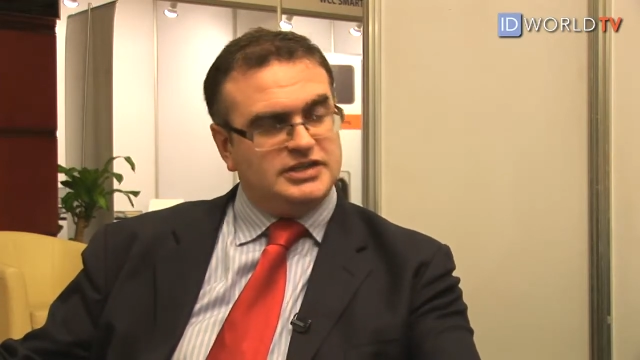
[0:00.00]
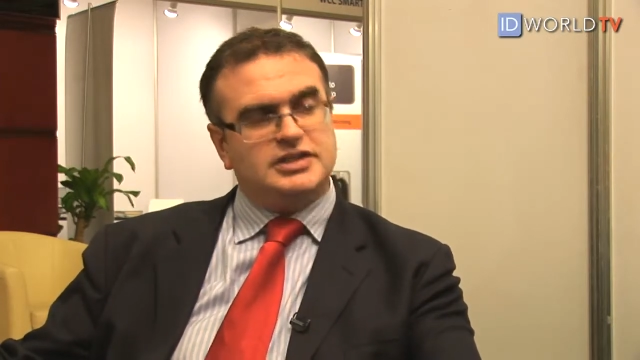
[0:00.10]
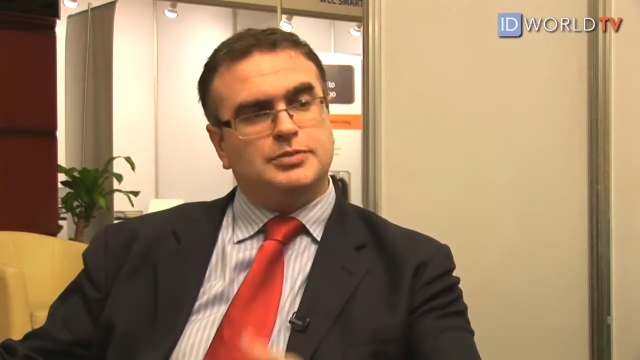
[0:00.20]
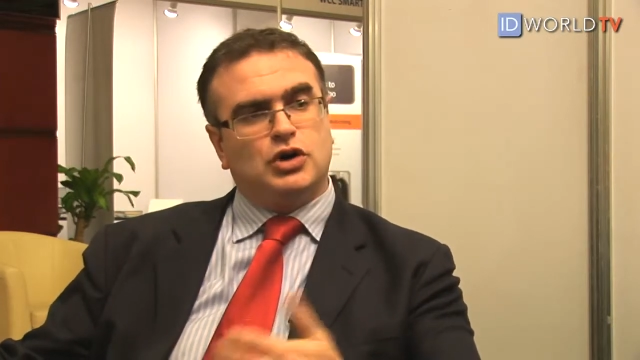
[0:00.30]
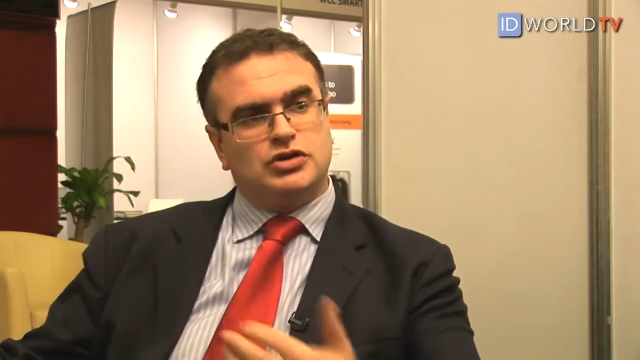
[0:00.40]
mm-hmm.
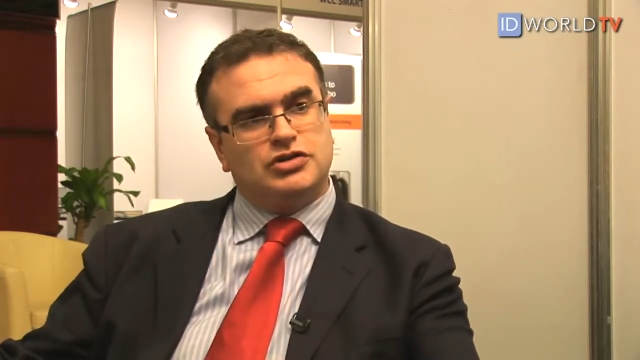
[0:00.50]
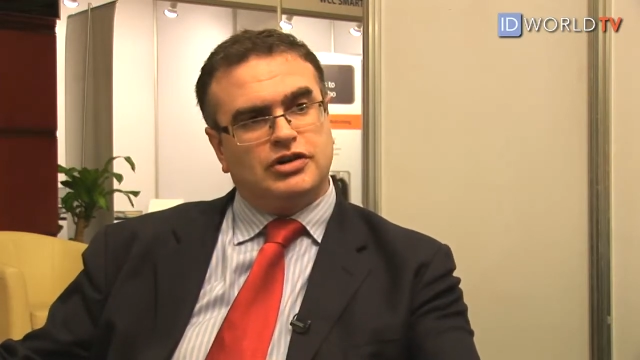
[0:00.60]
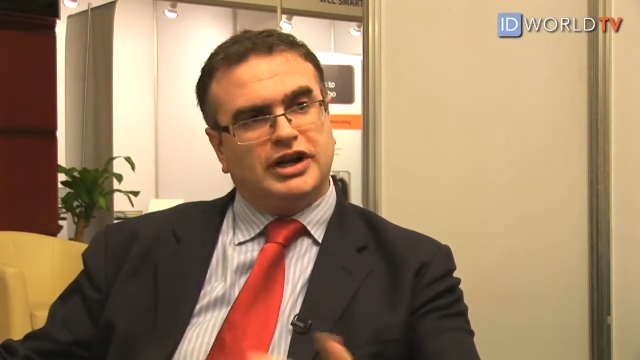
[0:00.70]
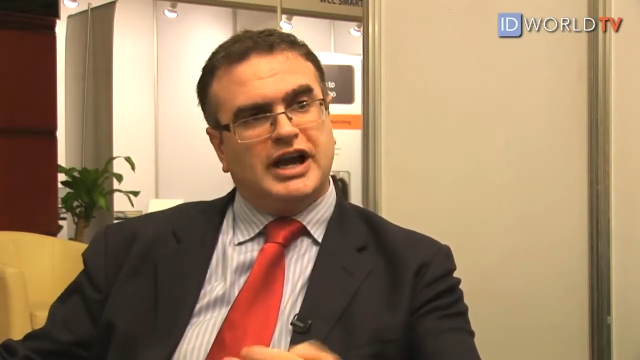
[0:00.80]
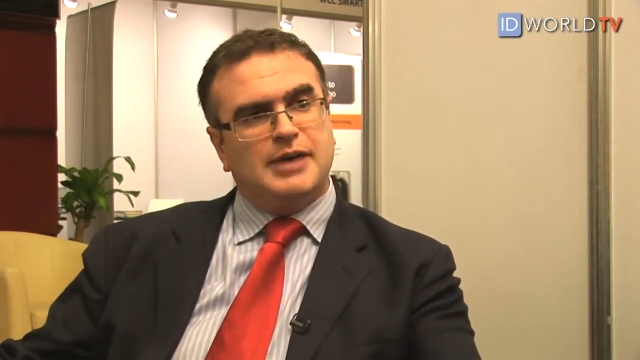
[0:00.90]
the Procter
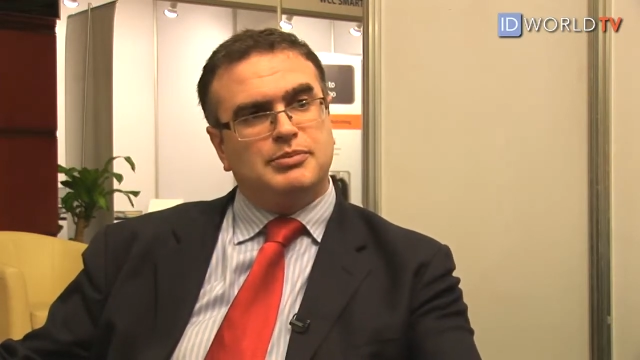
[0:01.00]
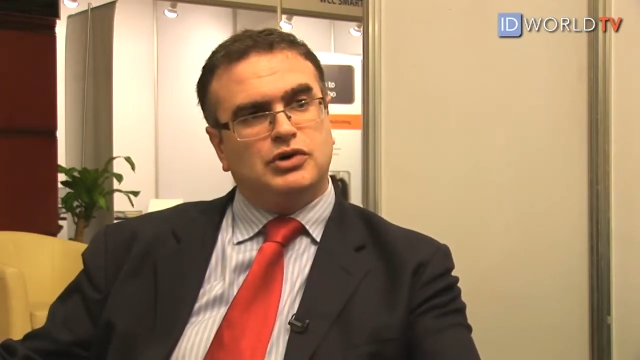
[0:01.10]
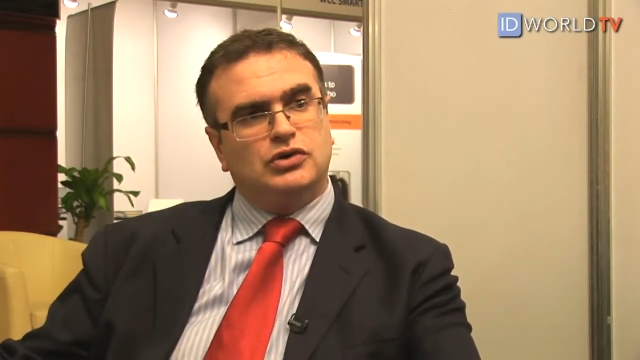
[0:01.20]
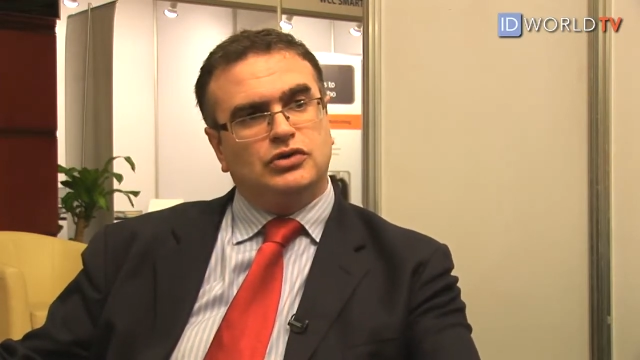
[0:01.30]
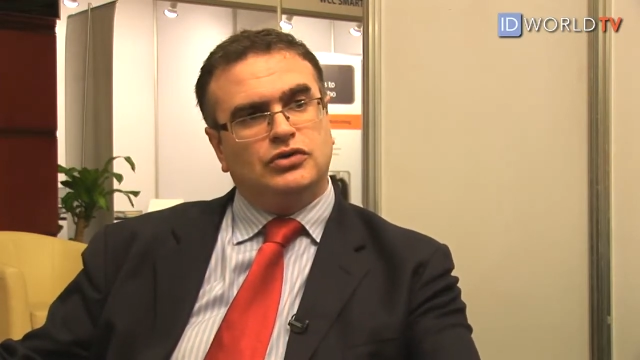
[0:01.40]
&
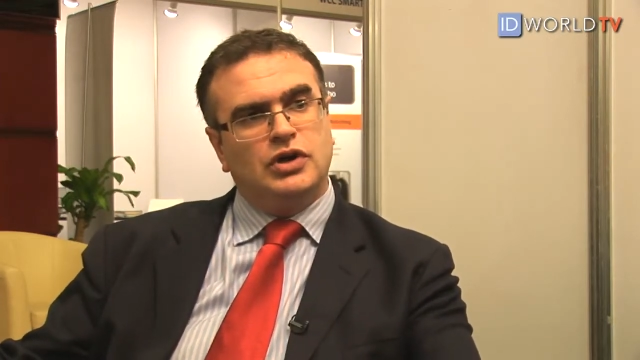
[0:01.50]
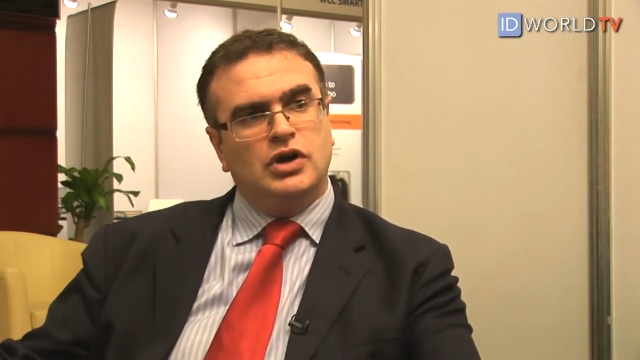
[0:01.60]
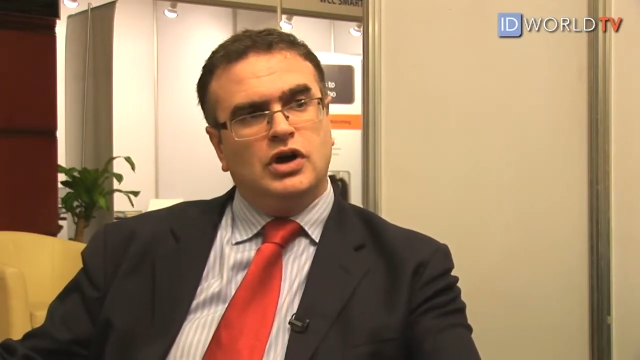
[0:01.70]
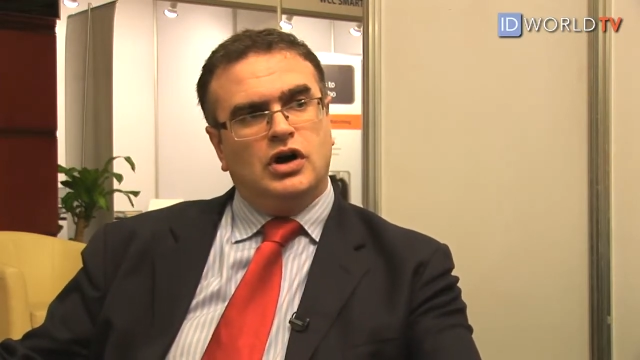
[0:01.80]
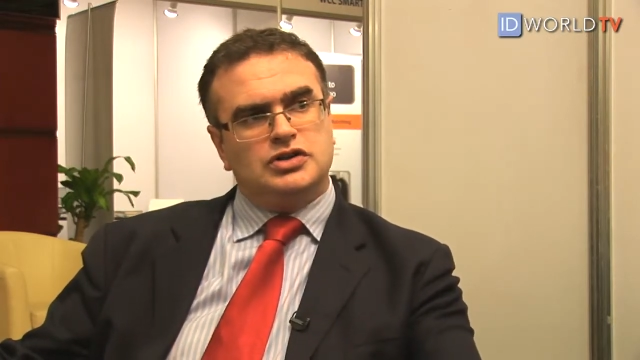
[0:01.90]
Gambles.
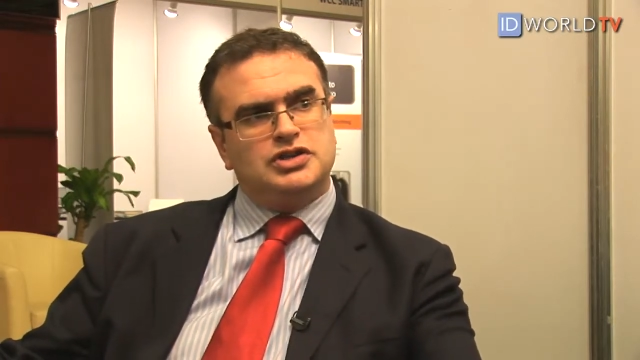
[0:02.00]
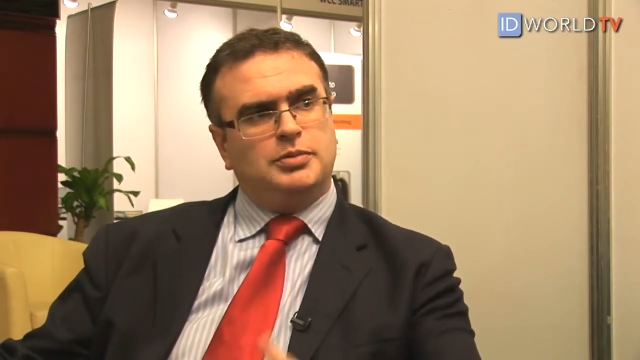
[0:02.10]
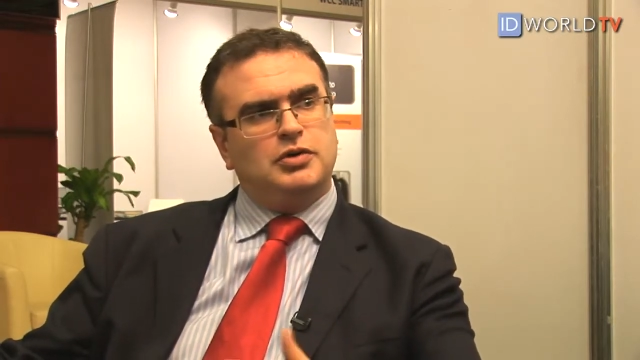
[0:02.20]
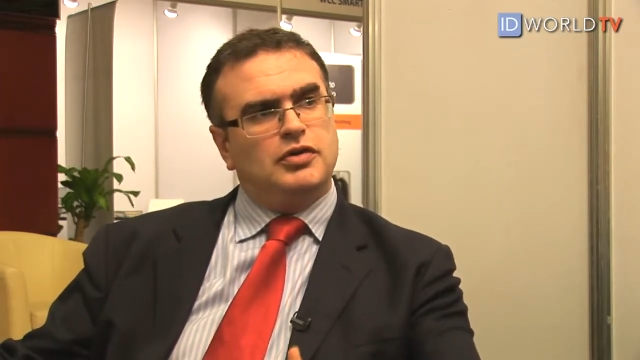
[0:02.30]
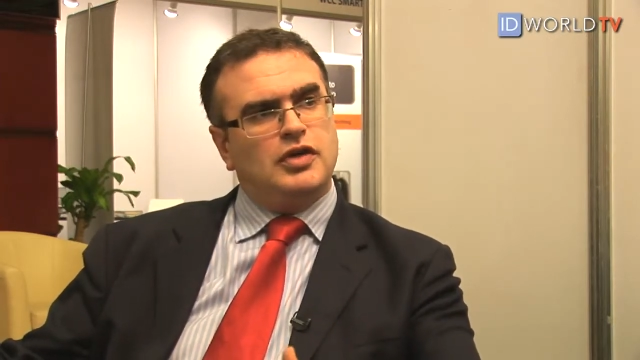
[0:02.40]
On
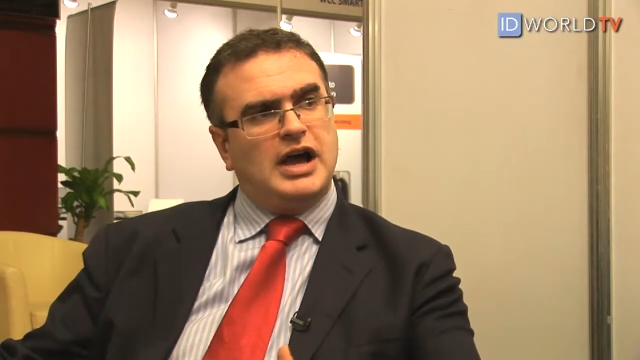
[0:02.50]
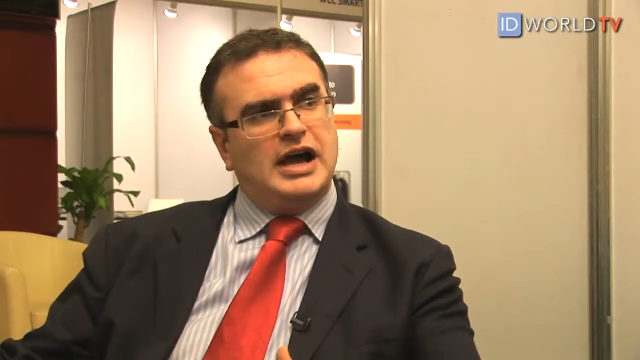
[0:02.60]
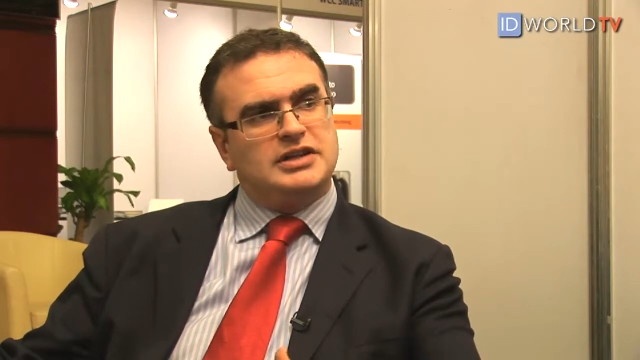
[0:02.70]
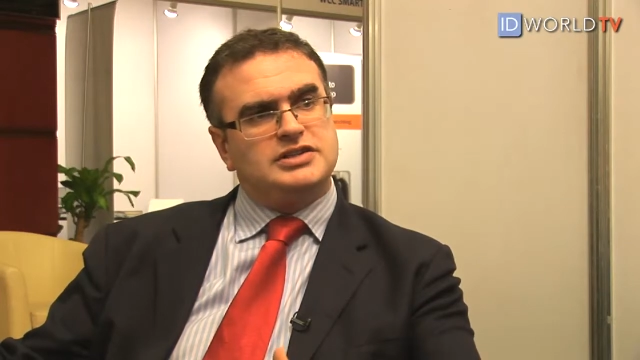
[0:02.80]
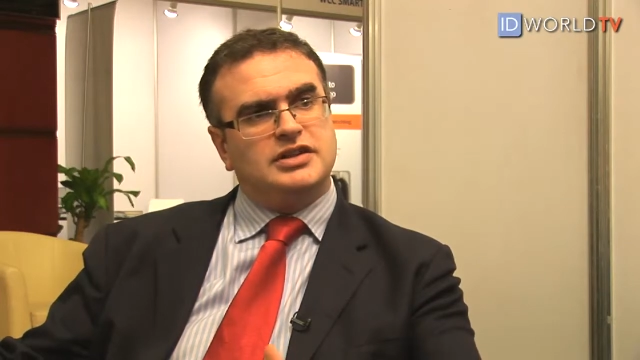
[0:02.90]
top of that,